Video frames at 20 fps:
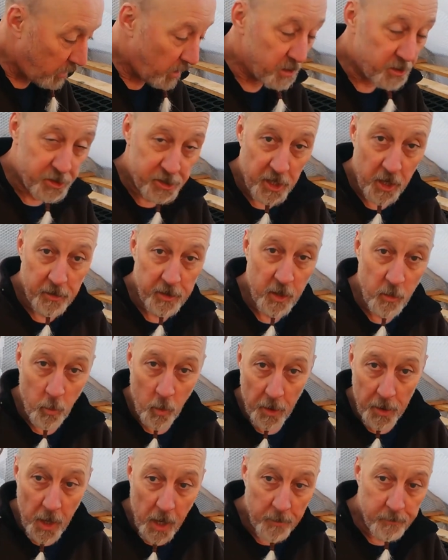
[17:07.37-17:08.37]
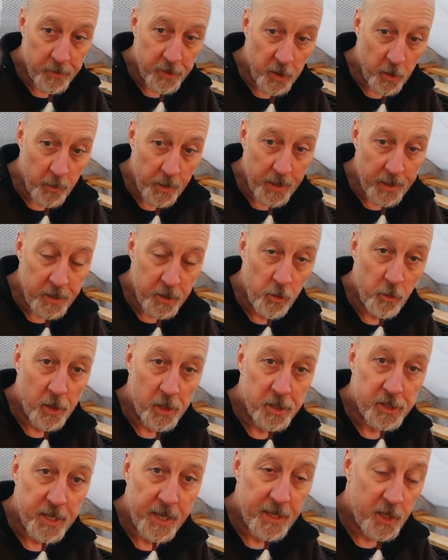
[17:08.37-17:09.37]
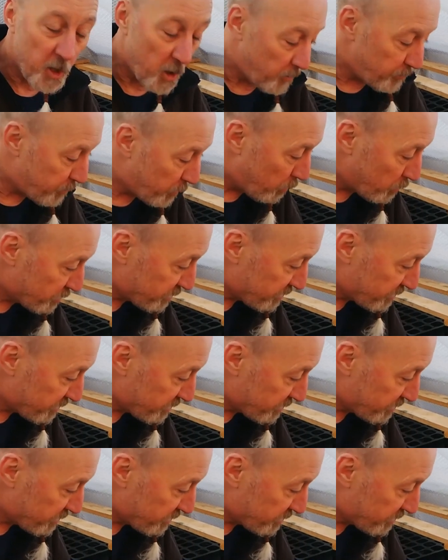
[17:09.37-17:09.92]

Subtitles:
I show you what I'm doing, you can take on board